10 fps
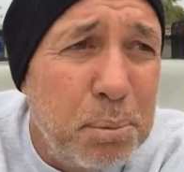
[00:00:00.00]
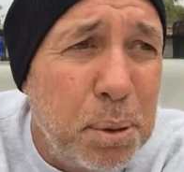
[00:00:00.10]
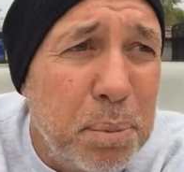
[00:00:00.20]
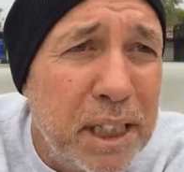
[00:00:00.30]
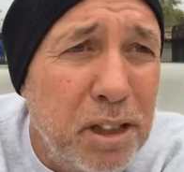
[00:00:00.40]

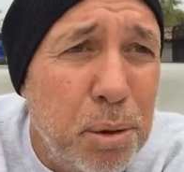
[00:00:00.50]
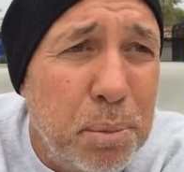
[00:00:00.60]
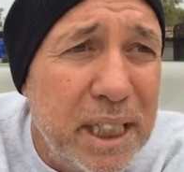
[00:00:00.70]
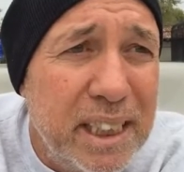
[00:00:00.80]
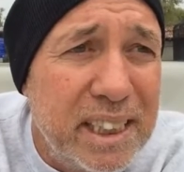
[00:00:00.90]
but by no
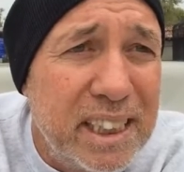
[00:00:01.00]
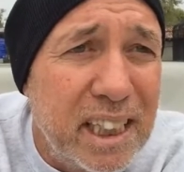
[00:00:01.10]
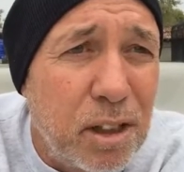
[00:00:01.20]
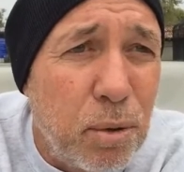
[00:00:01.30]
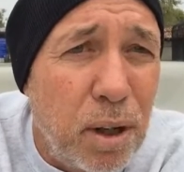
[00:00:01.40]
means is
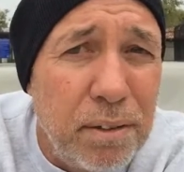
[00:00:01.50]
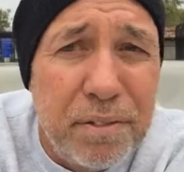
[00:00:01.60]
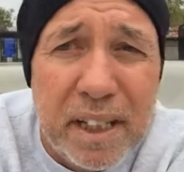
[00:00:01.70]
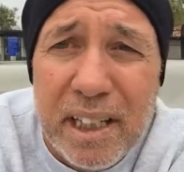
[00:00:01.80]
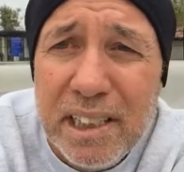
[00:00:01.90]
it a
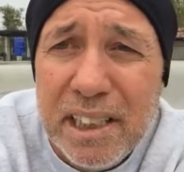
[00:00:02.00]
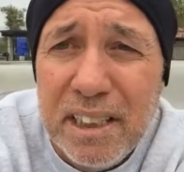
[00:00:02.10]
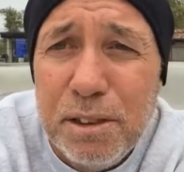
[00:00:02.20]
qualification